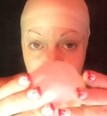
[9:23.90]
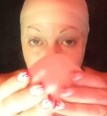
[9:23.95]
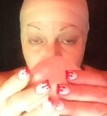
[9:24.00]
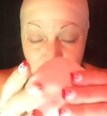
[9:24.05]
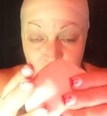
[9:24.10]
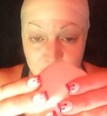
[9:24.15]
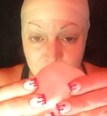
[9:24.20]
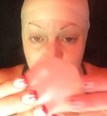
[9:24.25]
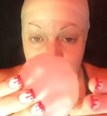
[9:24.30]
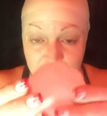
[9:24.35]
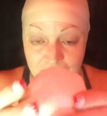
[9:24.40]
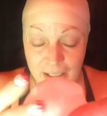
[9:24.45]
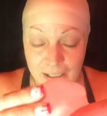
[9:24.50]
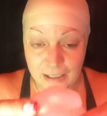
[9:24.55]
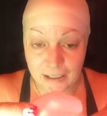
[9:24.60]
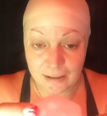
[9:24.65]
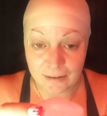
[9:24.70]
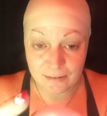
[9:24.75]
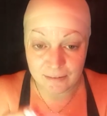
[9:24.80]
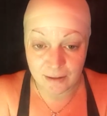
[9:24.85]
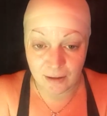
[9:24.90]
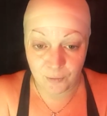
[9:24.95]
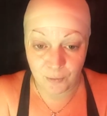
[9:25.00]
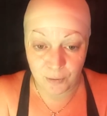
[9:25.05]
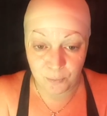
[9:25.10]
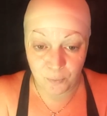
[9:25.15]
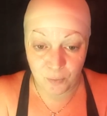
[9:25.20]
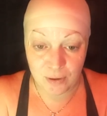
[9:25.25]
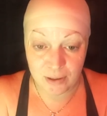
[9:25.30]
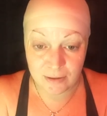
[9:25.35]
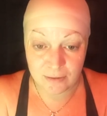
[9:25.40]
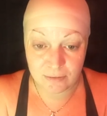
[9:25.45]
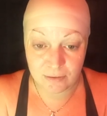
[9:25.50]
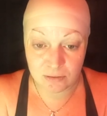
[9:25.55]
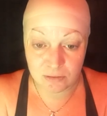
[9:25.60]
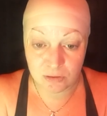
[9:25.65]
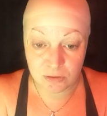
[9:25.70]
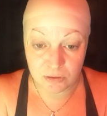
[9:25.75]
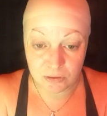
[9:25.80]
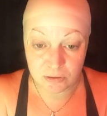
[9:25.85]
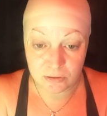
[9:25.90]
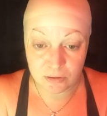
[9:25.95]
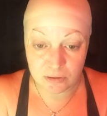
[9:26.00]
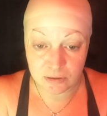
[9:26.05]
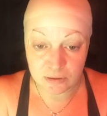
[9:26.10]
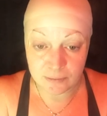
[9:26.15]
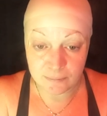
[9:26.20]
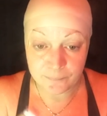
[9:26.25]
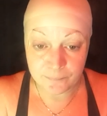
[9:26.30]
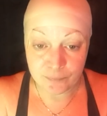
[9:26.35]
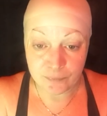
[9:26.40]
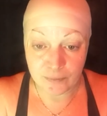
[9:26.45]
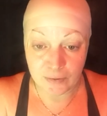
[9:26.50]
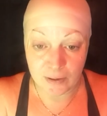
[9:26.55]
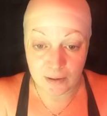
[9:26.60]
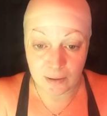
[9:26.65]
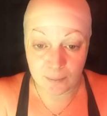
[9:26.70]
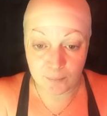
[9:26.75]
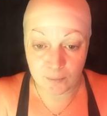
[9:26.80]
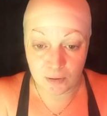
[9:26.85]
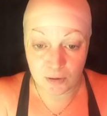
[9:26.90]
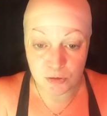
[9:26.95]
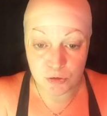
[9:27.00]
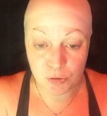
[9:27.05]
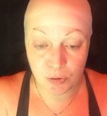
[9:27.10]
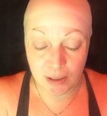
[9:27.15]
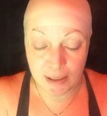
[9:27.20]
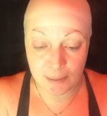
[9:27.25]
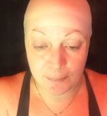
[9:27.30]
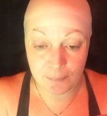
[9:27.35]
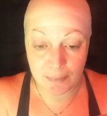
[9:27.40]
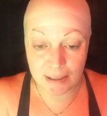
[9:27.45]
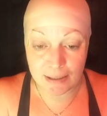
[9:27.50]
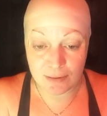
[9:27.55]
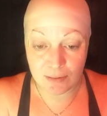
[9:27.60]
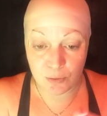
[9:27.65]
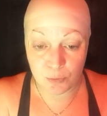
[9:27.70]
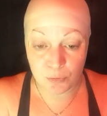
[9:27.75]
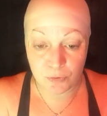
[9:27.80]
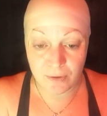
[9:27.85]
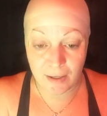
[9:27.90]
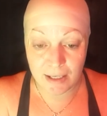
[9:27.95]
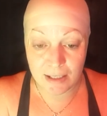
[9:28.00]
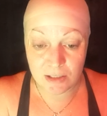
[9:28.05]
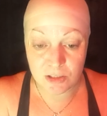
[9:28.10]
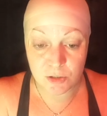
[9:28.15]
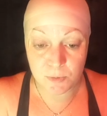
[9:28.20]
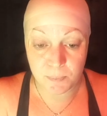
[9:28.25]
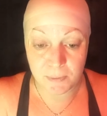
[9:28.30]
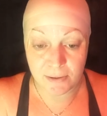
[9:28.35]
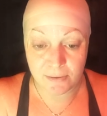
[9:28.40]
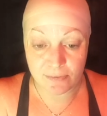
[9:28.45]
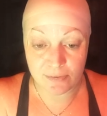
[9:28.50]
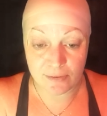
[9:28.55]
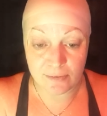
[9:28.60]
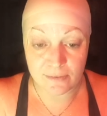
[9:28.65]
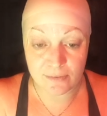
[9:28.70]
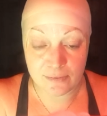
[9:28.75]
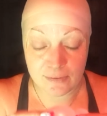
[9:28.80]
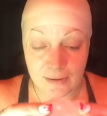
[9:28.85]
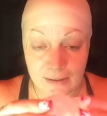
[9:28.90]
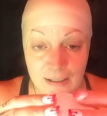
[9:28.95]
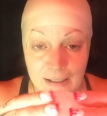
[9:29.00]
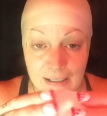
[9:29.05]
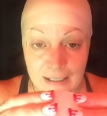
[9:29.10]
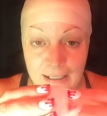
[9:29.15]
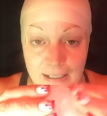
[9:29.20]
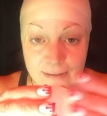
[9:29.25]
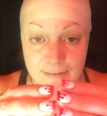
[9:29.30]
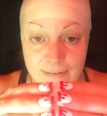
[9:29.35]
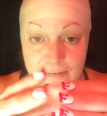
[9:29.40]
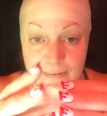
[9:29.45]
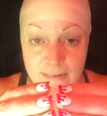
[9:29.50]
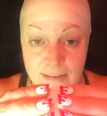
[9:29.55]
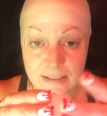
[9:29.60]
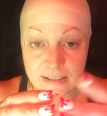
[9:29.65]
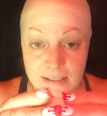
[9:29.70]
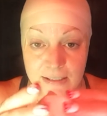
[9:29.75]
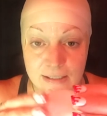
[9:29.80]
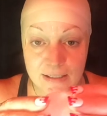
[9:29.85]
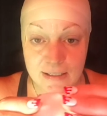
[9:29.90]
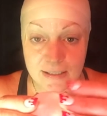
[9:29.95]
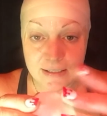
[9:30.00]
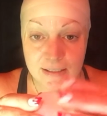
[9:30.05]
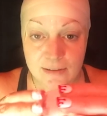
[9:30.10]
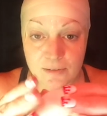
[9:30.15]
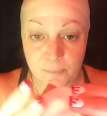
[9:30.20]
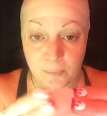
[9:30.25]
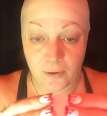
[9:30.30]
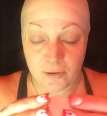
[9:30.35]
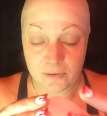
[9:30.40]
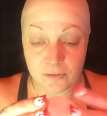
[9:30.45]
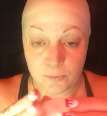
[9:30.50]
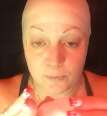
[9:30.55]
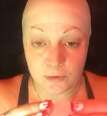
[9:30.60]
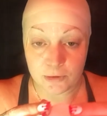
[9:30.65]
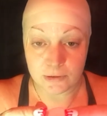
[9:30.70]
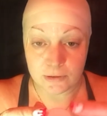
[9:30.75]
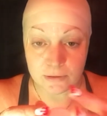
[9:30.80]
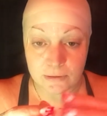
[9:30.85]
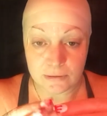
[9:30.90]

it with my hands how I want it to look. And I'm going to try and make those edge pieces as thin as possible.